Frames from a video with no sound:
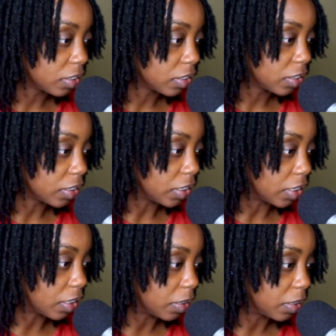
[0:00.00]
Here it
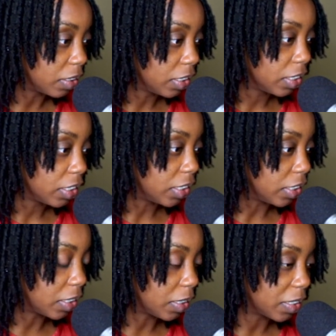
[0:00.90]
come. Here it
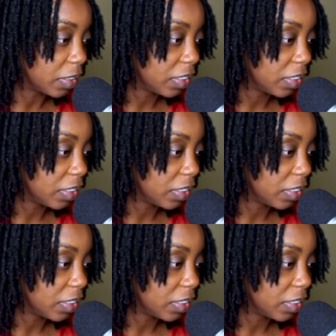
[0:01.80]
come.